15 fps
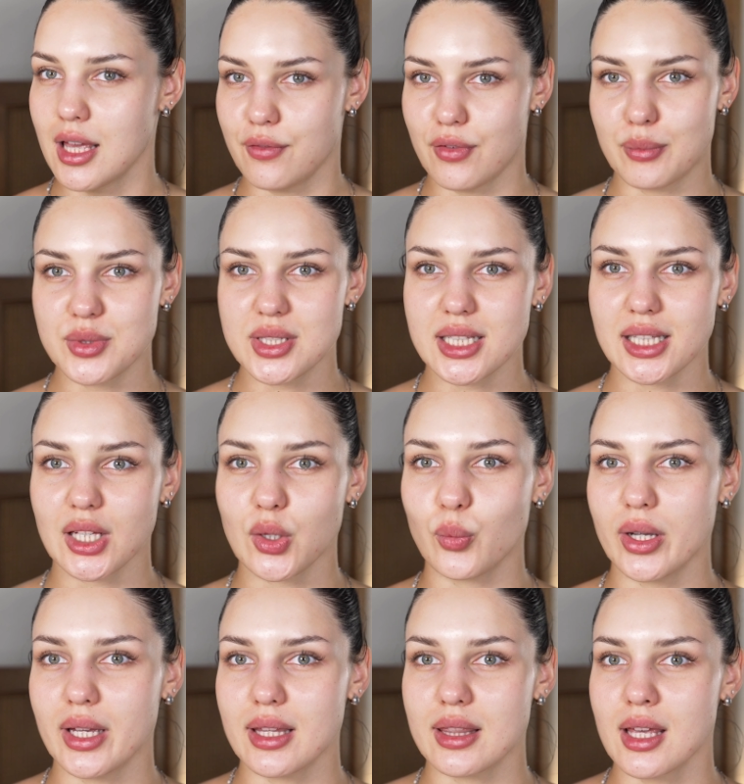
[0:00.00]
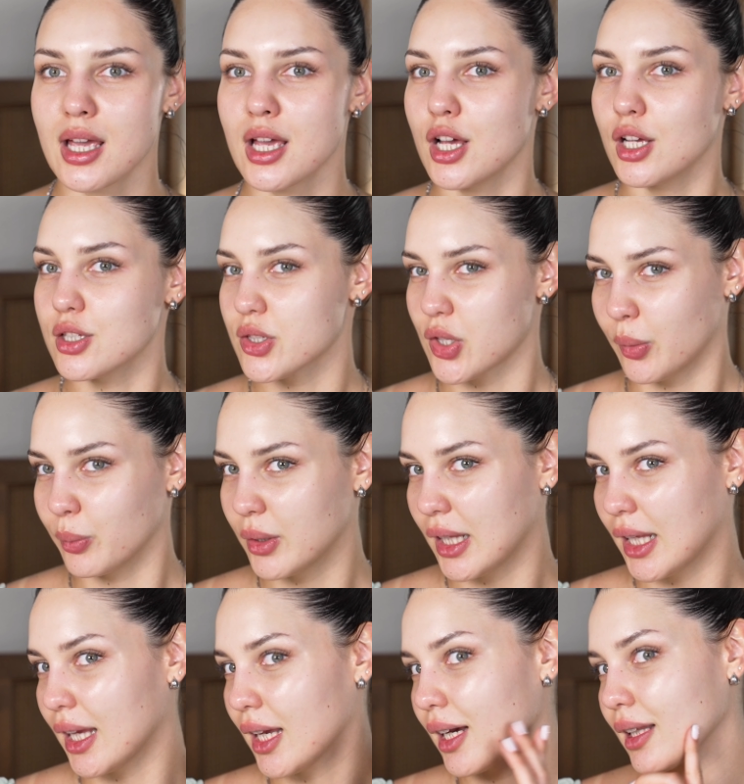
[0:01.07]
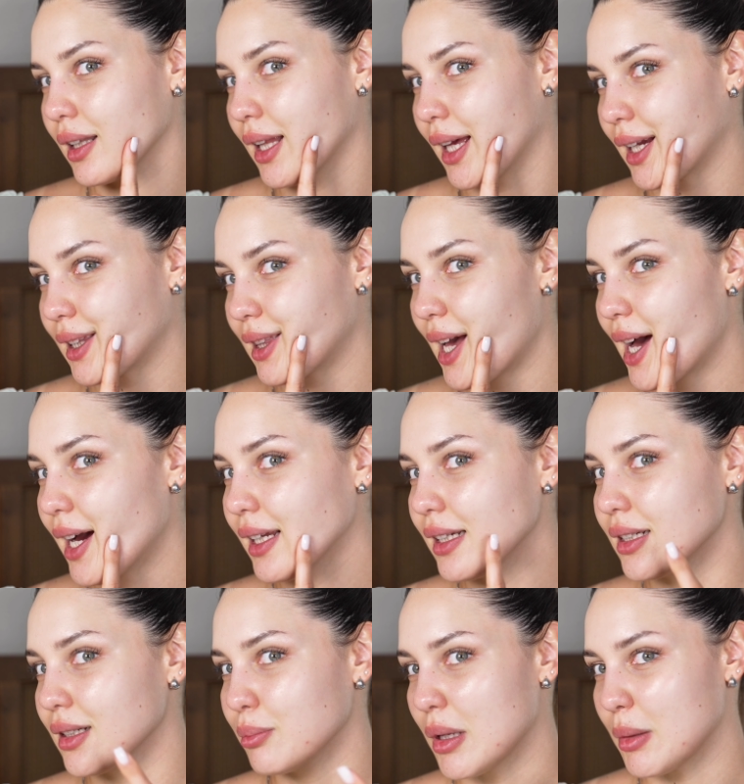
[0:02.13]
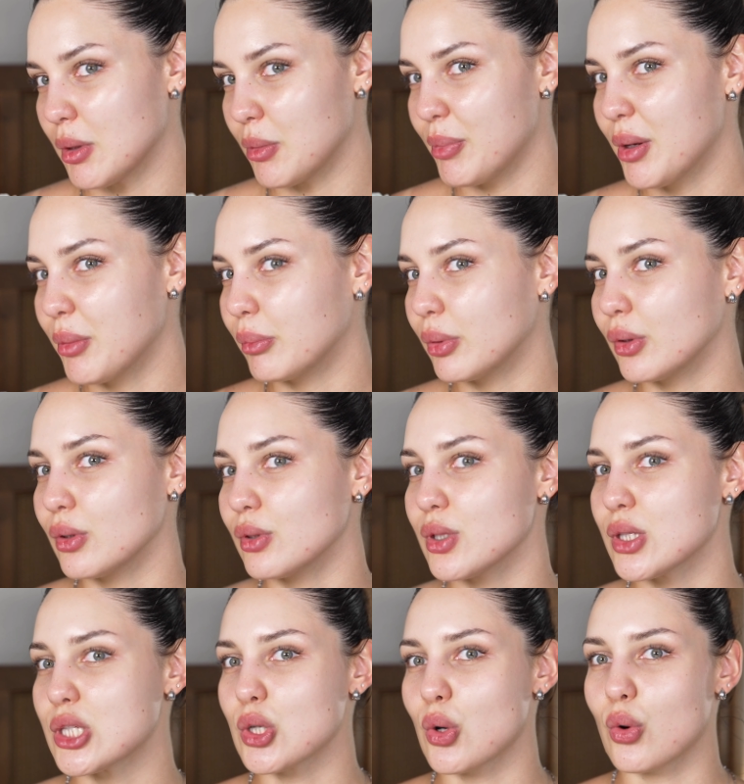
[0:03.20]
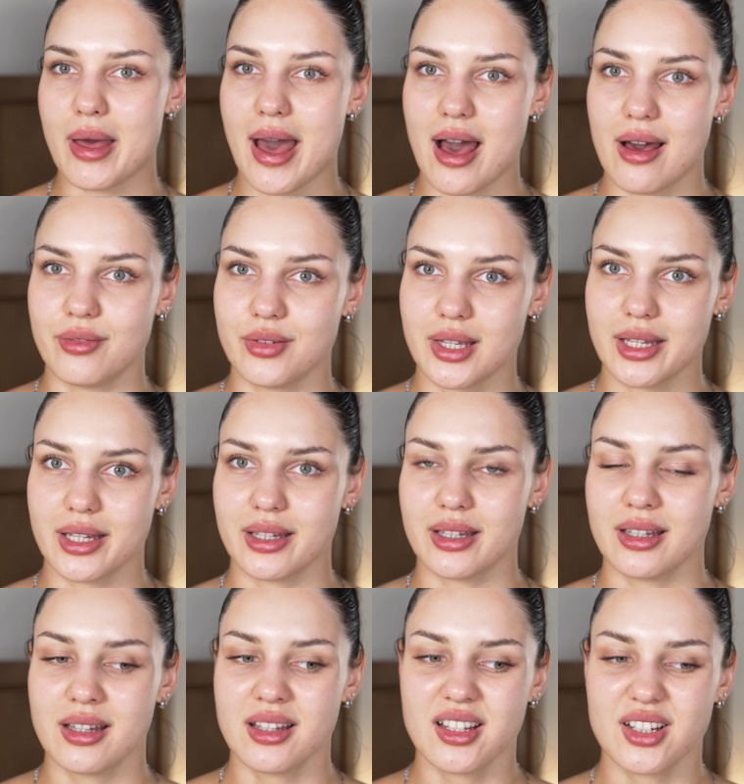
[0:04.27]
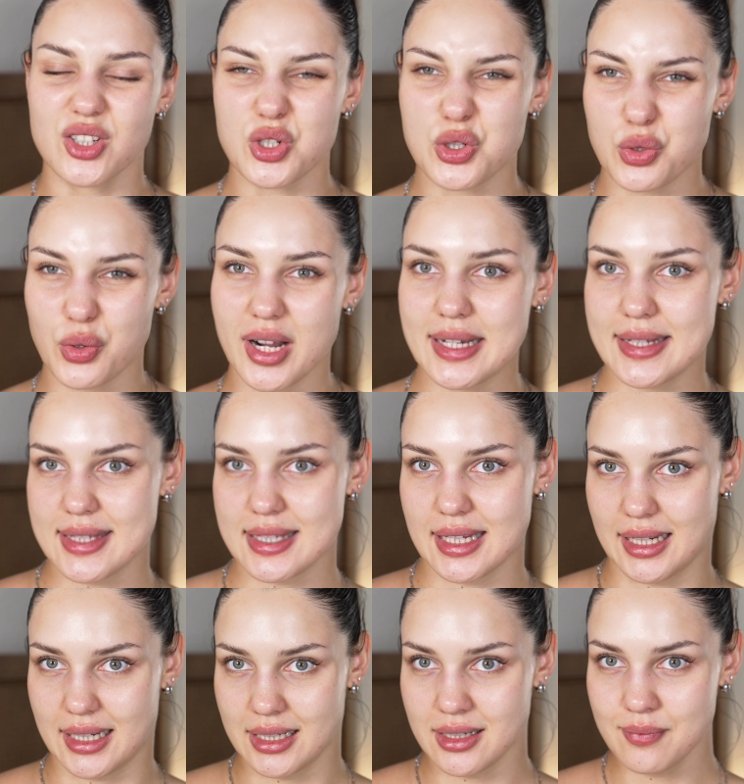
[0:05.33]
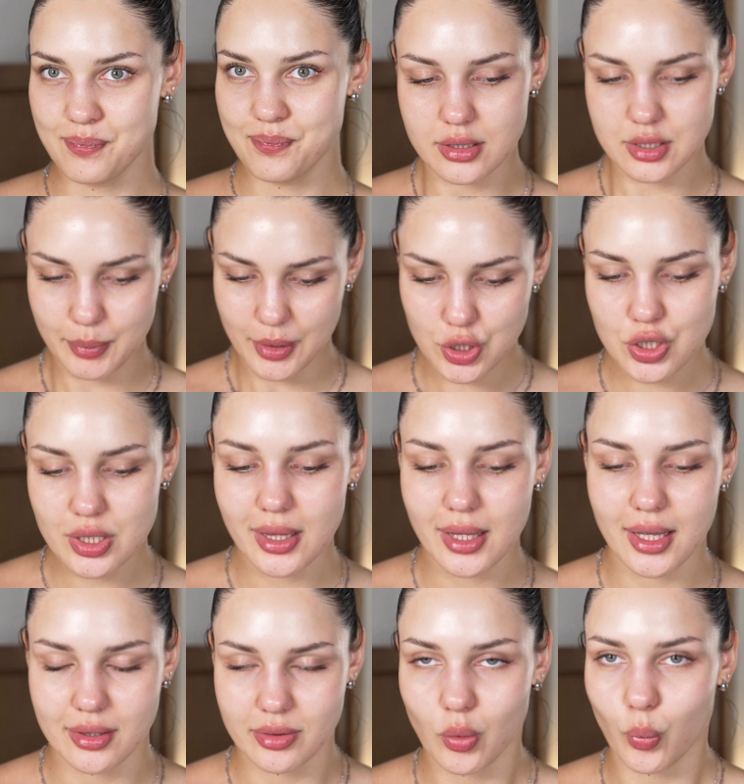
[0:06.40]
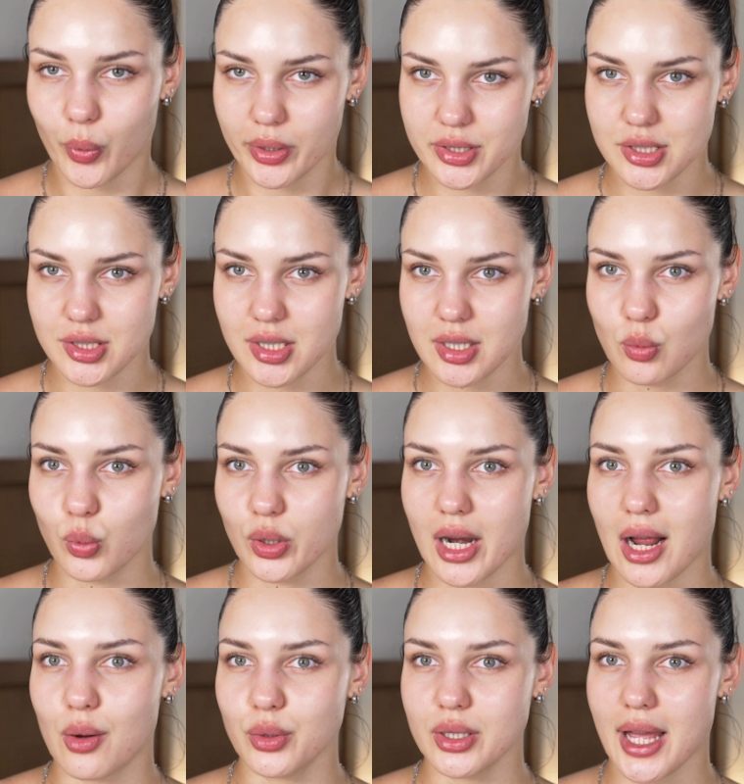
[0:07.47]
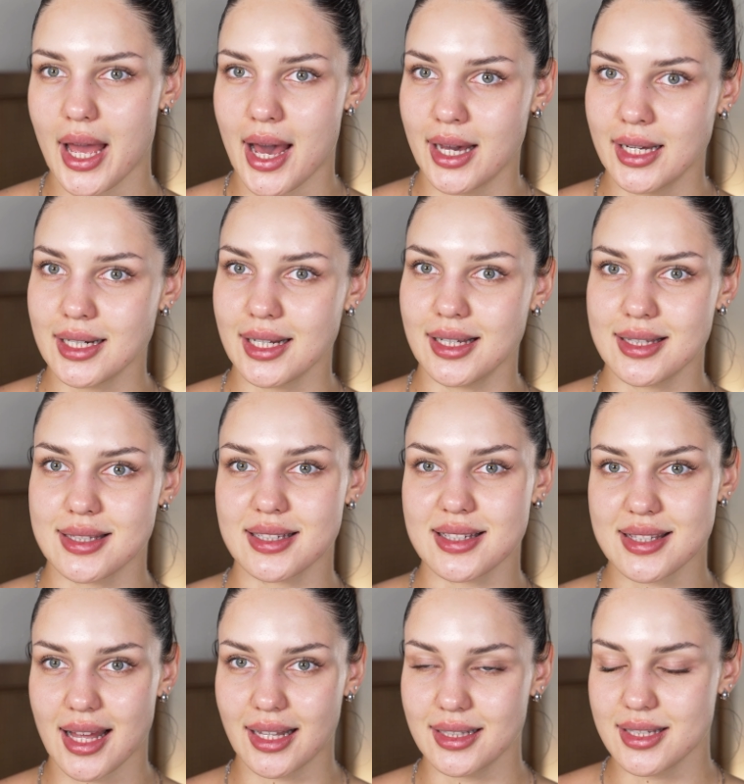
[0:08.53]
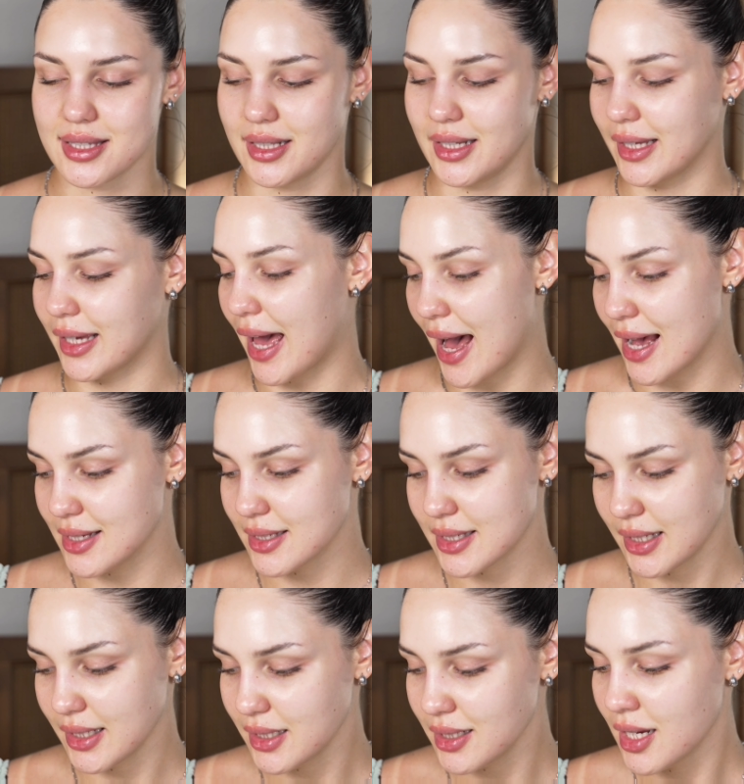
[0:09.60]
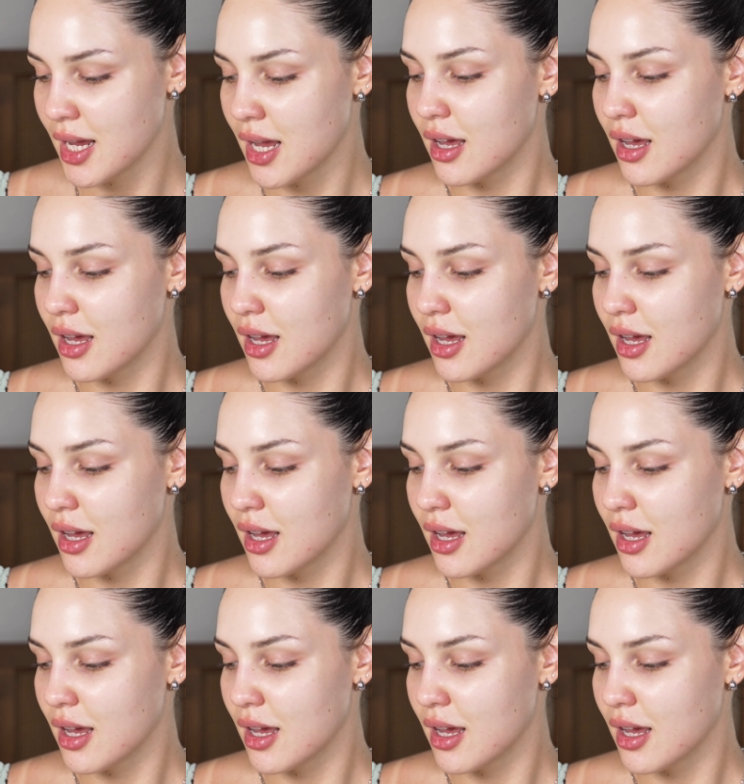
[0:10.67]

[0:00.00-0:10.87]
if I'm dealing with something like that, maybe pimples or having dry skin, especially in the winter, what I would add is salicylic acid.